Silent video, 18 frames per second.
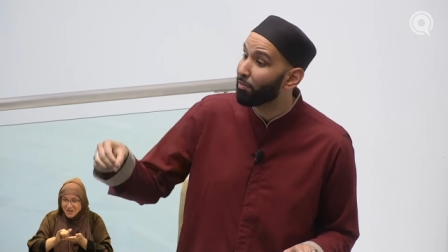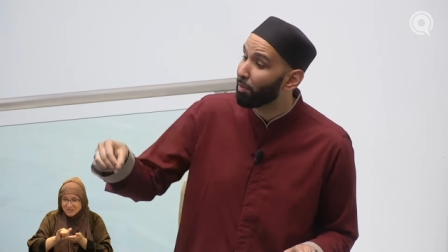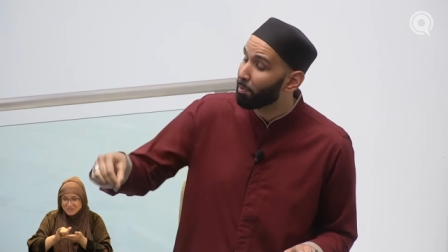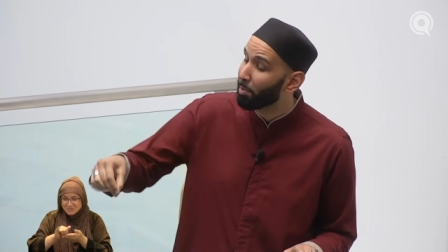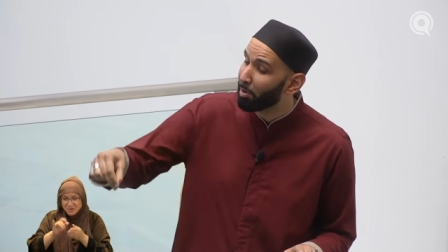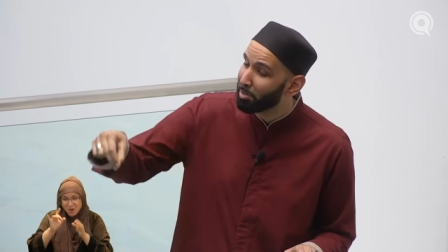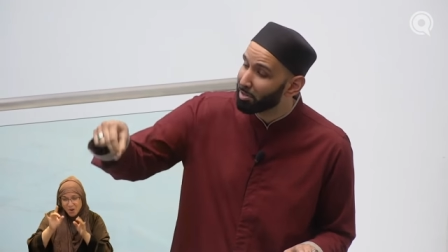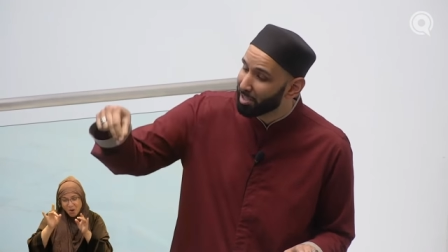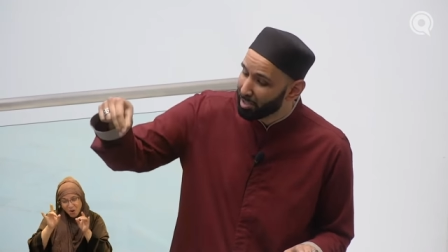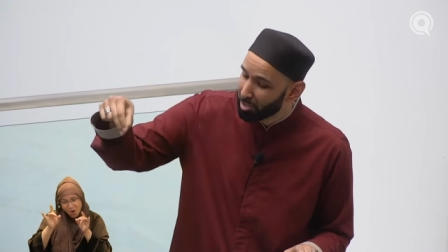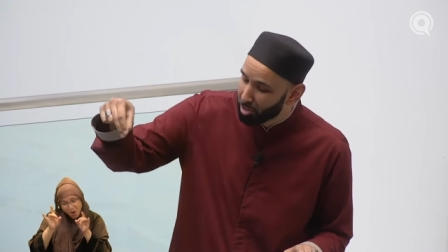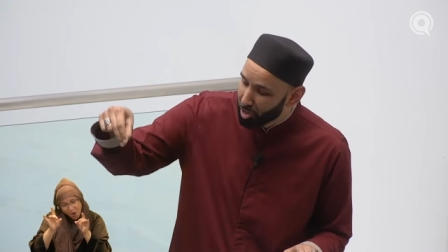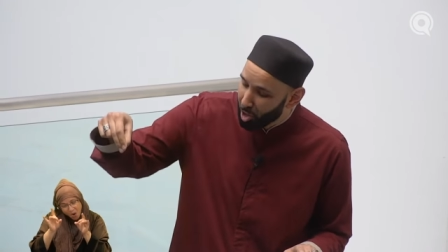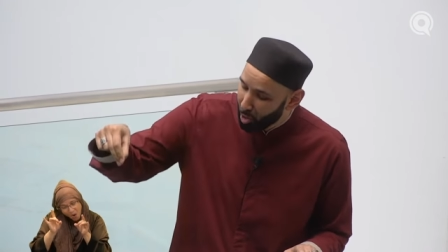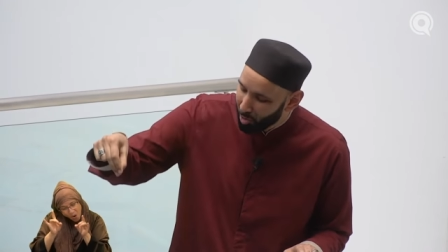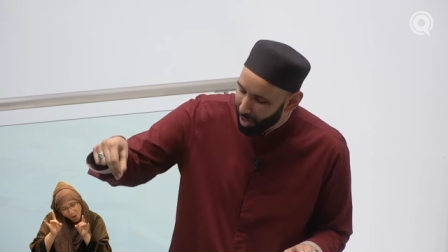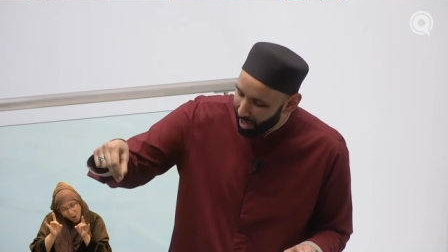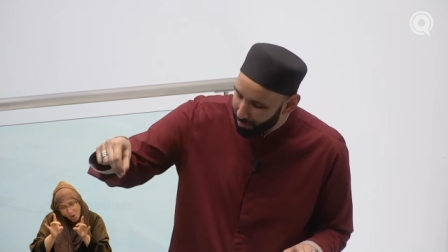if a person
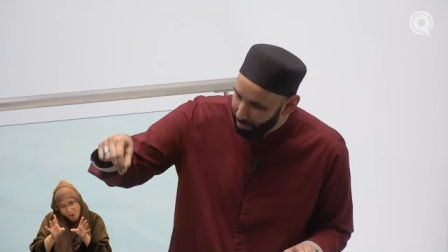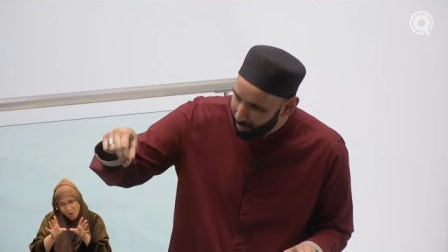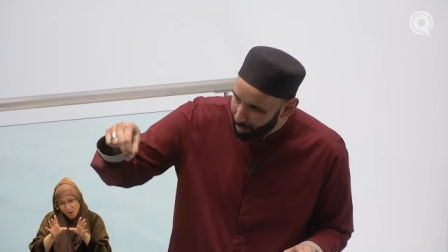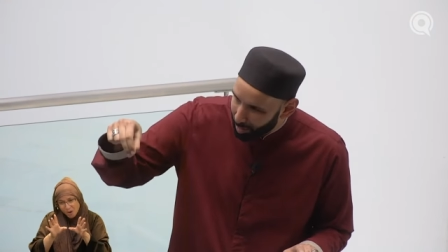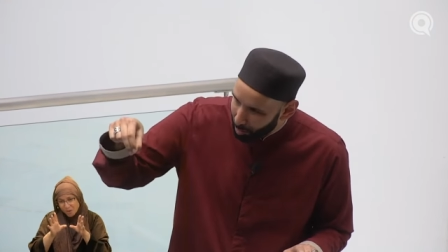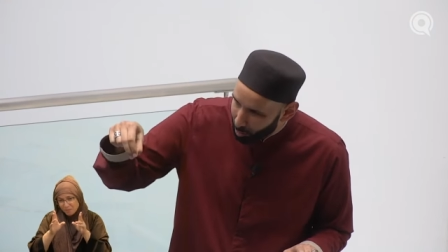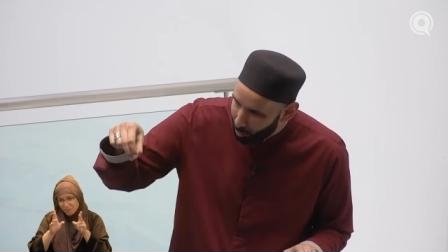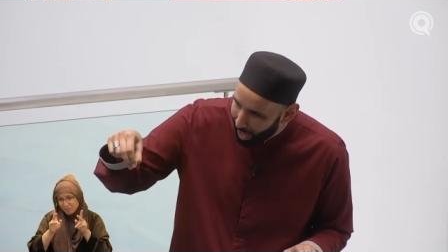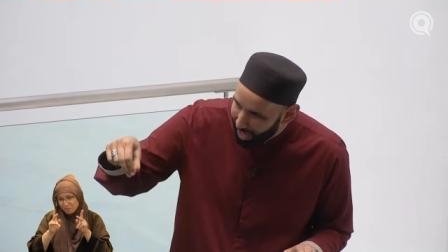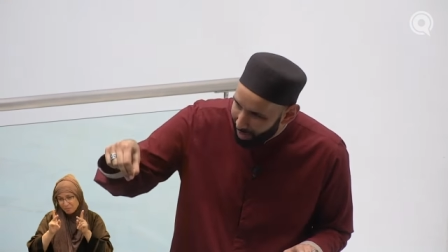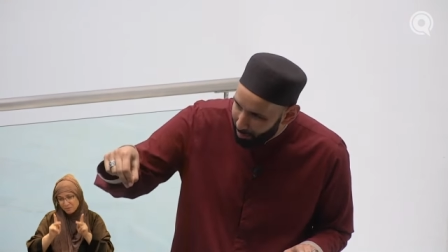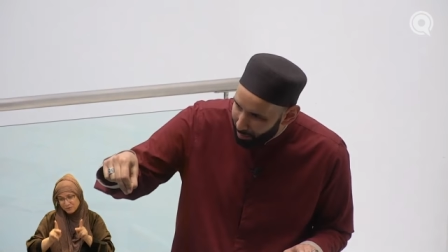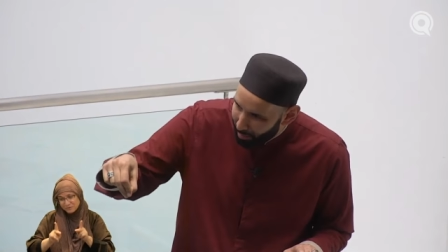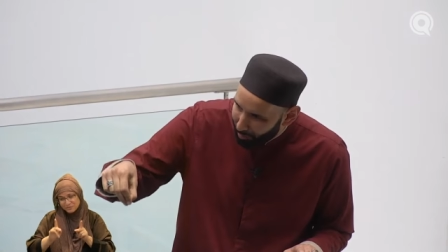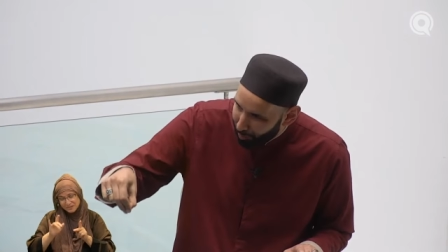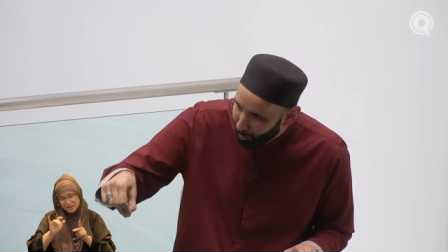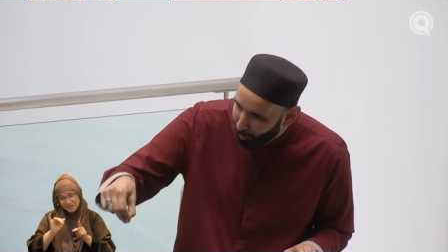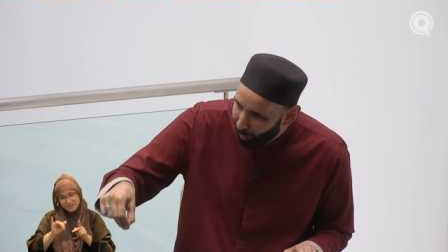showed up right
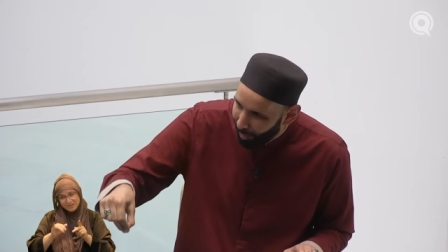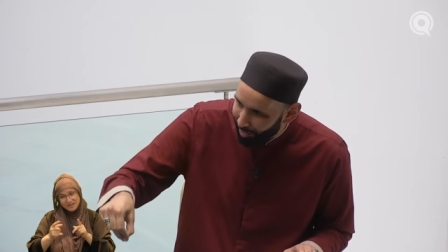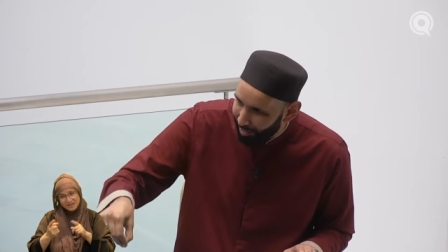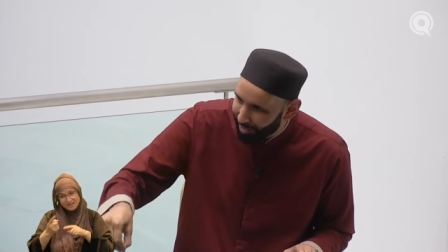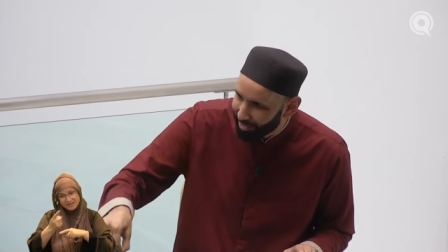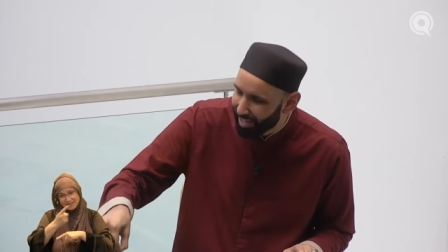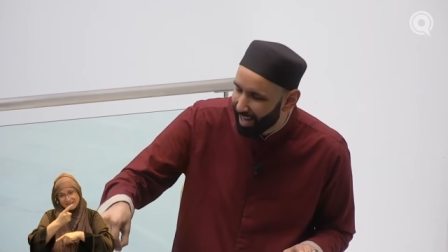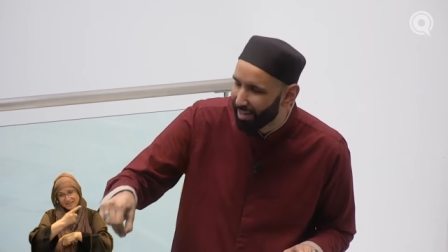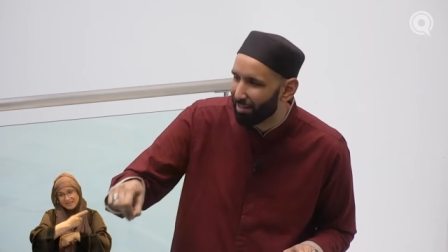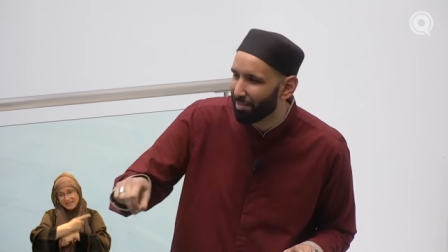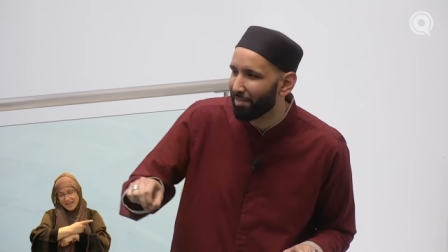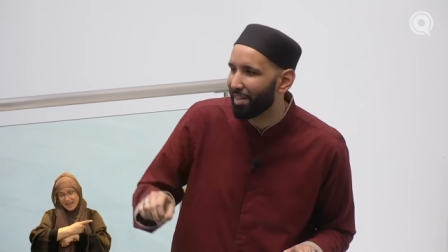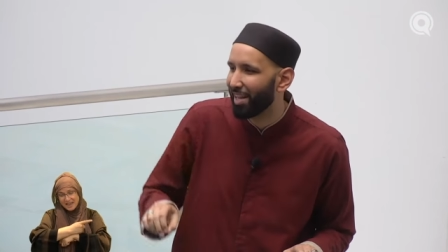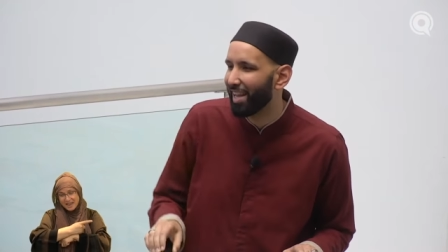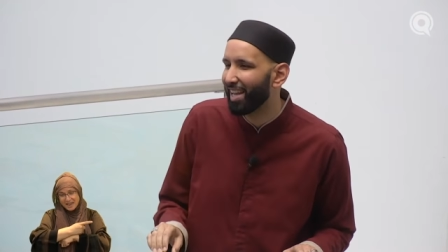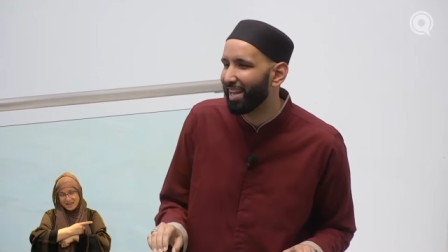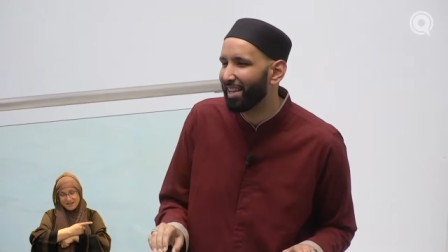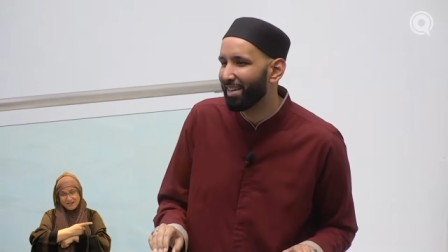before the 10th
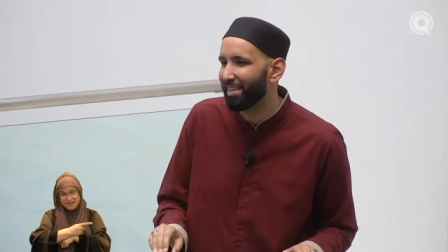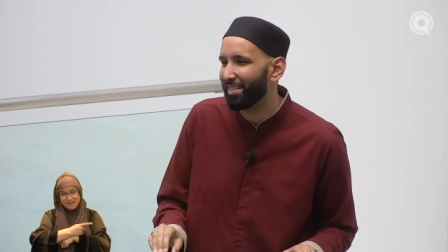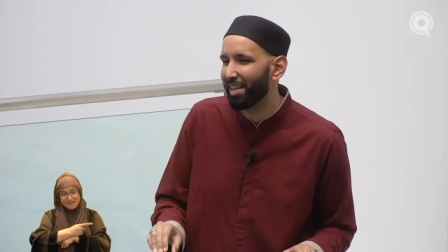day,